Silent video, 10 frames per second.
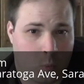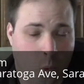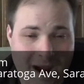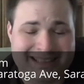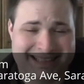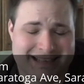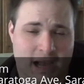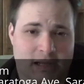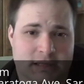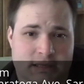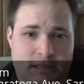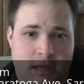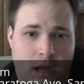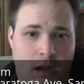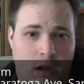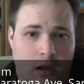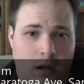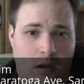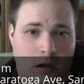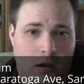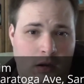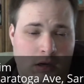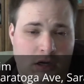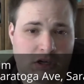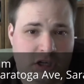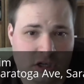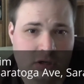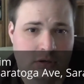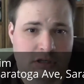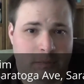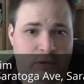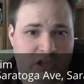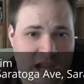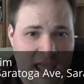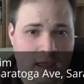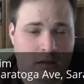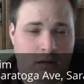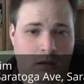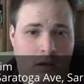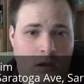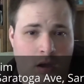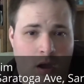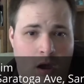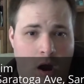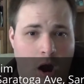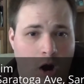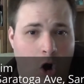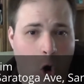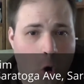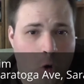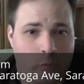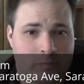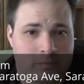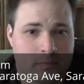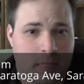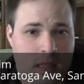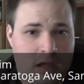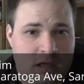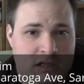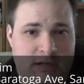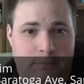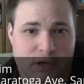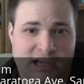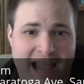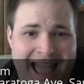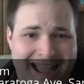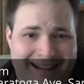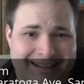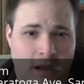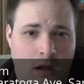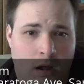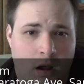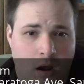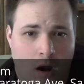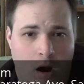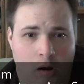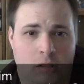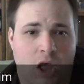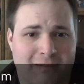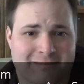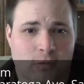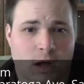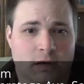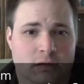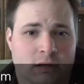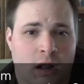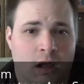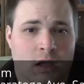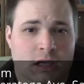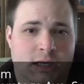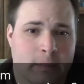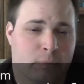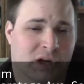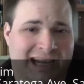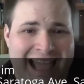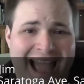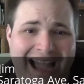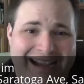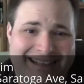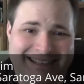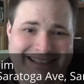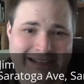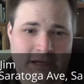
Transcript: wants us to do, to protect our home, to protect our loved one, to protect